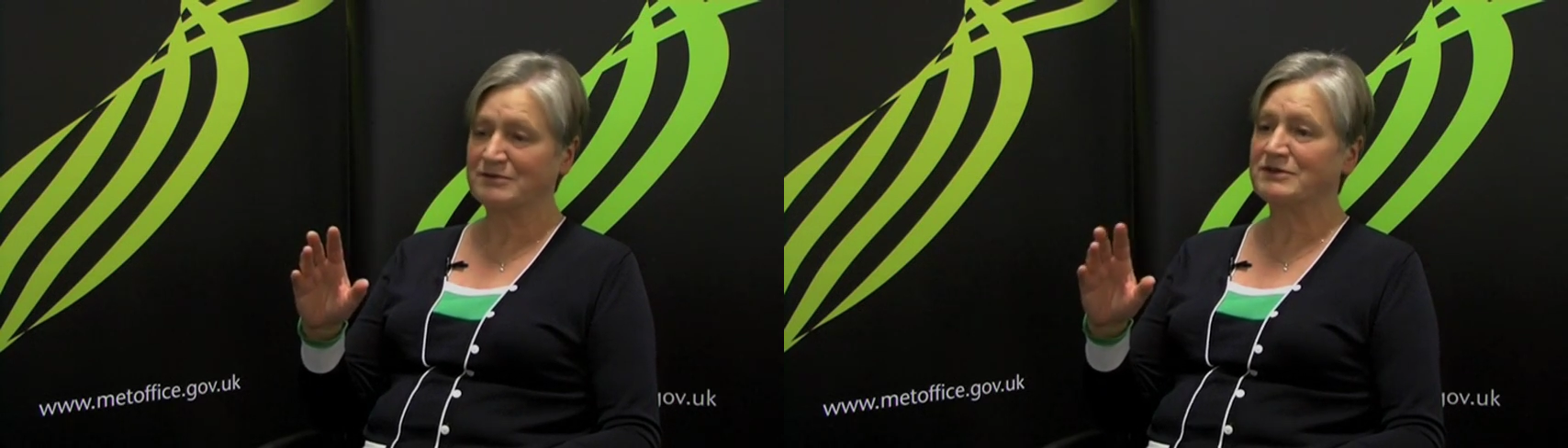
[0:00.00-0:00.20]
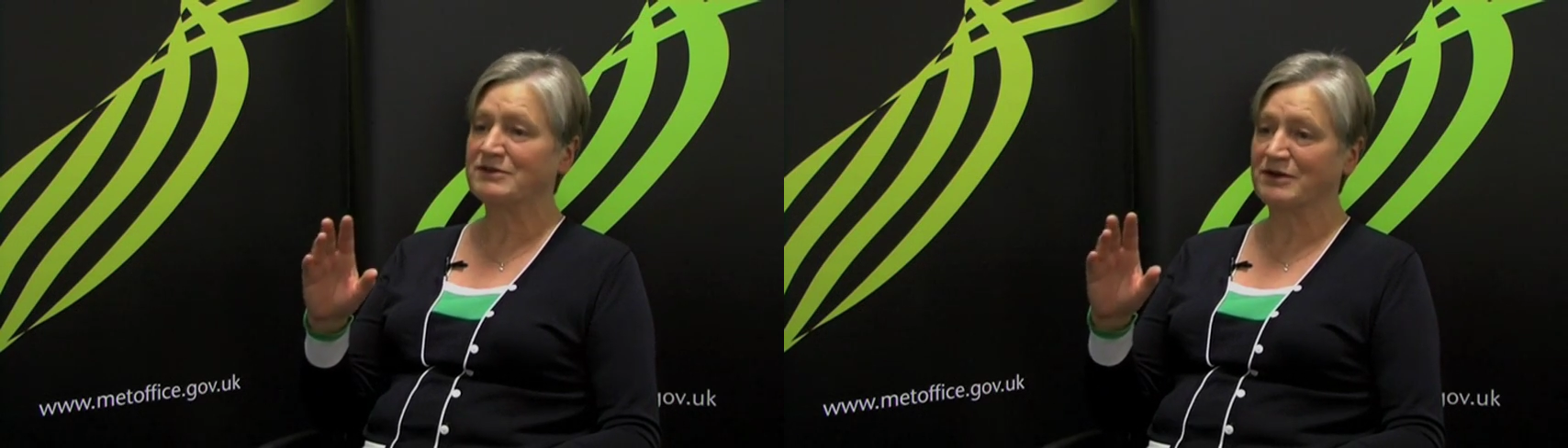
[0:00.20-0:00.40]

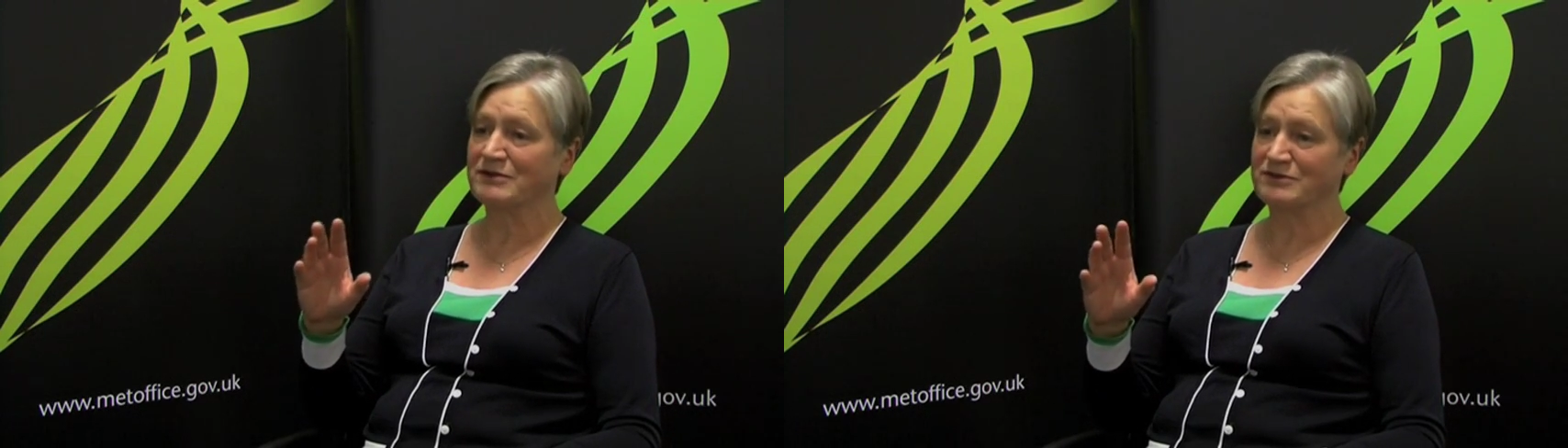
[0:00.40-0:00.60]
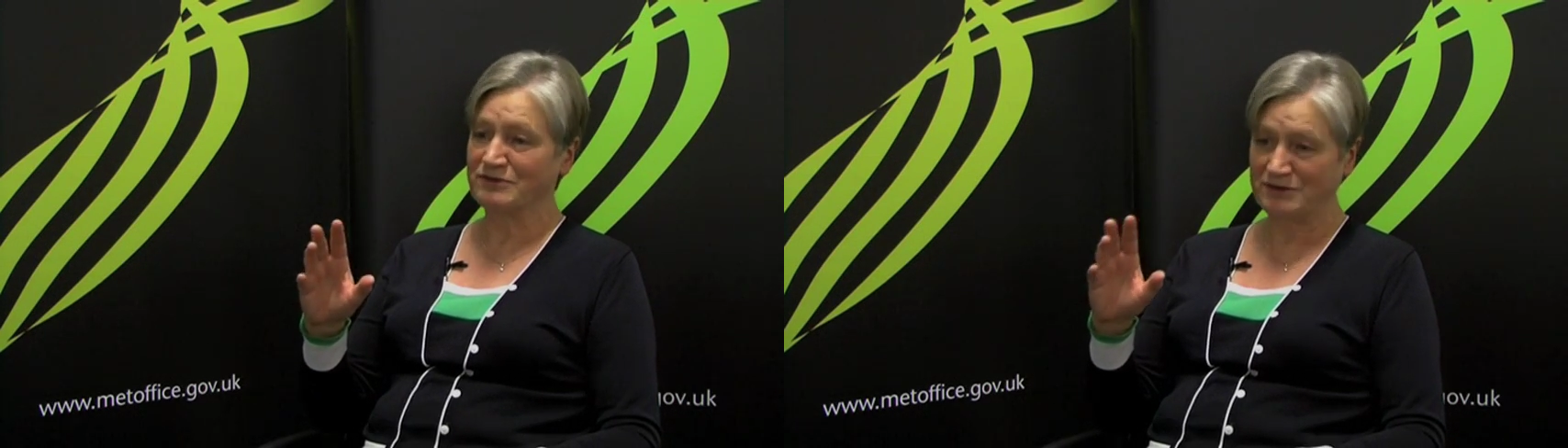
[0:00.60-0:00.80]

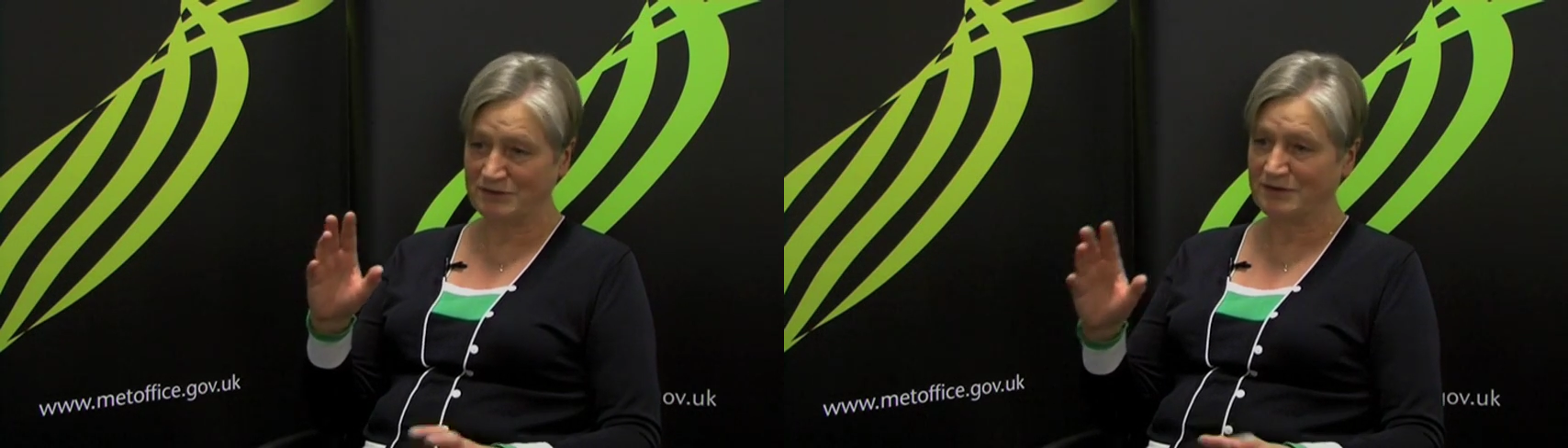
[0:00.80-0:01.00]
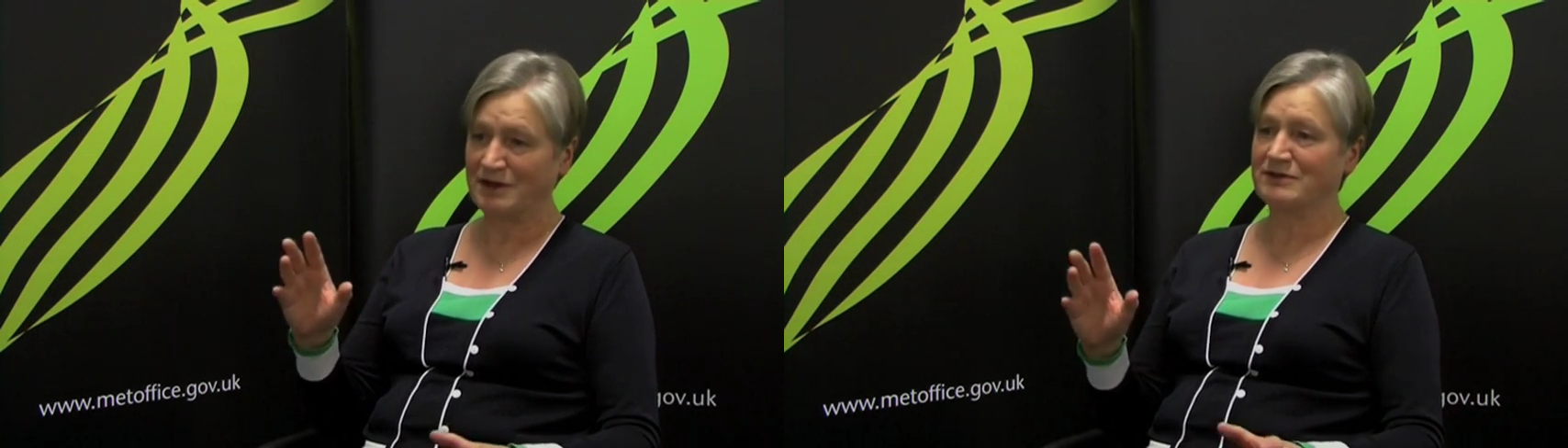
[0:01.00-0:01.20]
results for
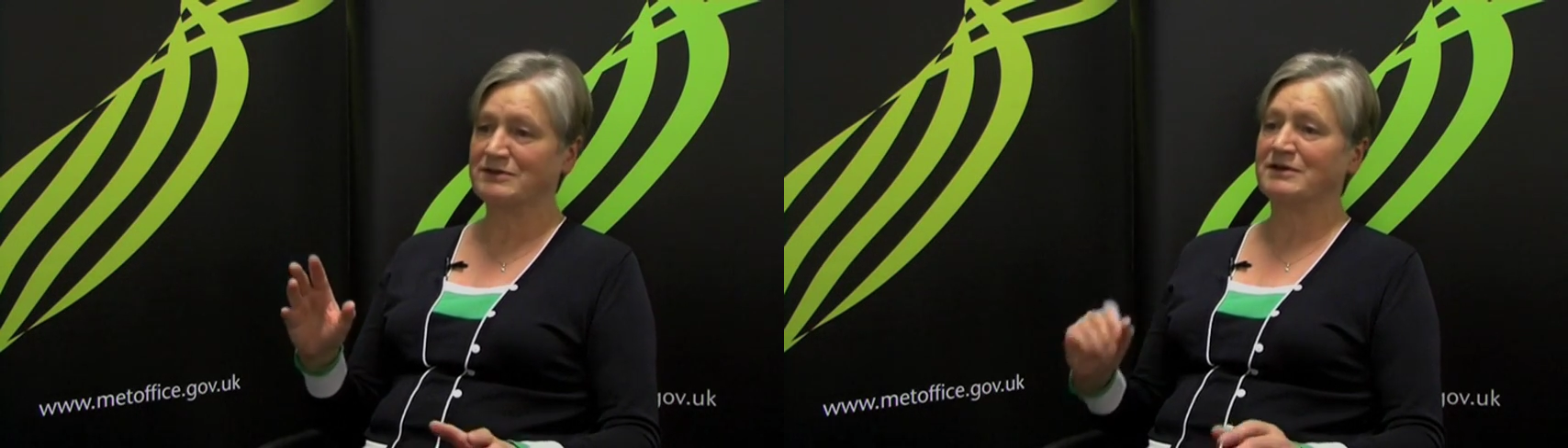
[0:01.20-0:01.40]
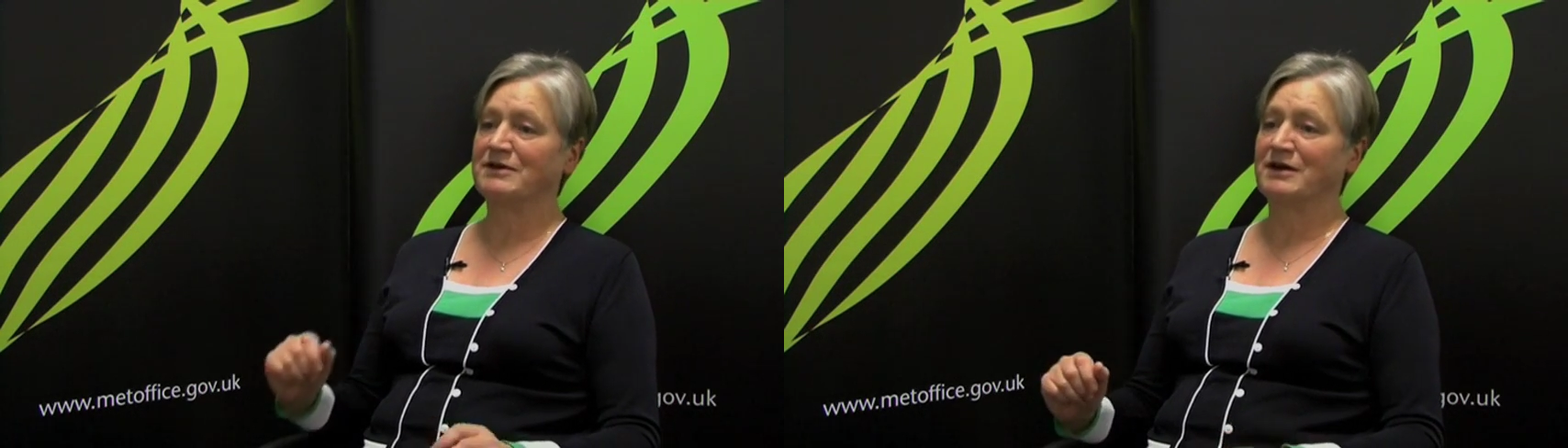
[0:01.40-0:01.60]

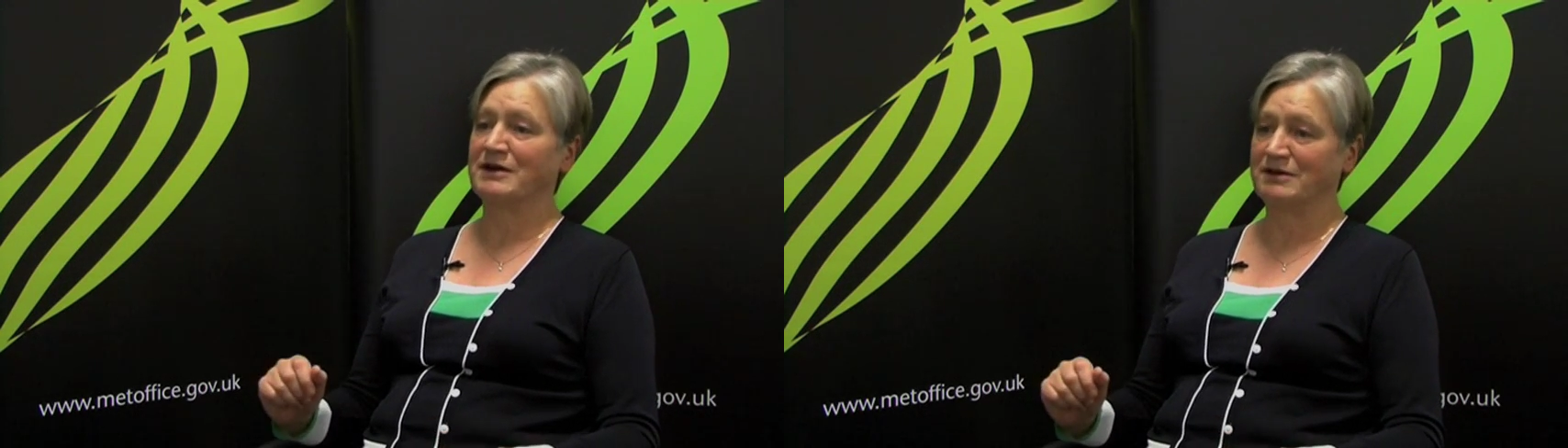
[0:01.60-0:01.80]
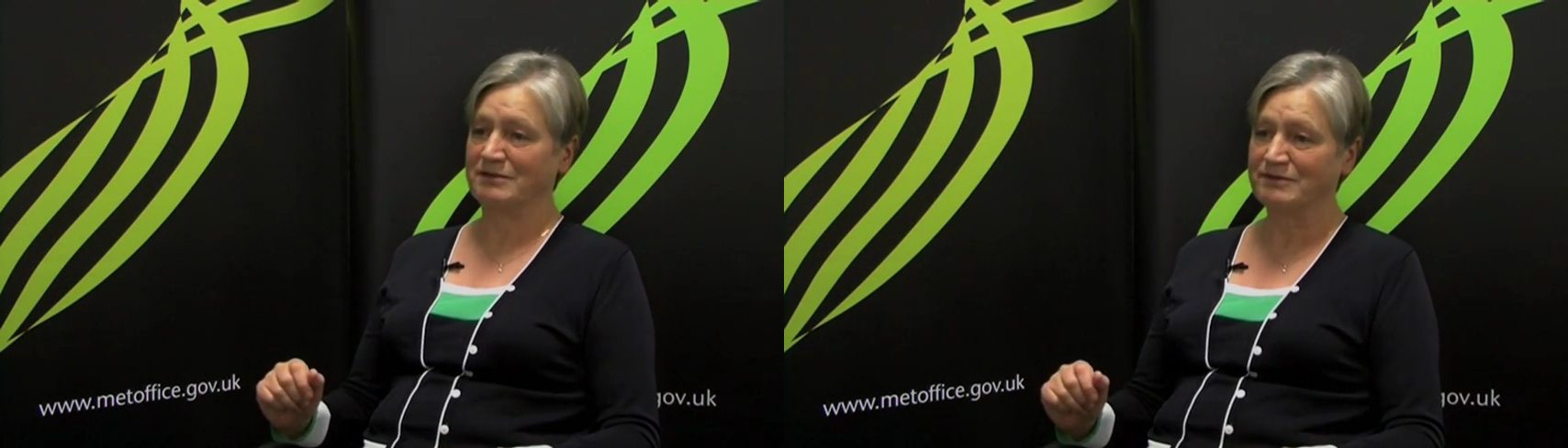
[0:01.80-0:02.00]
2009.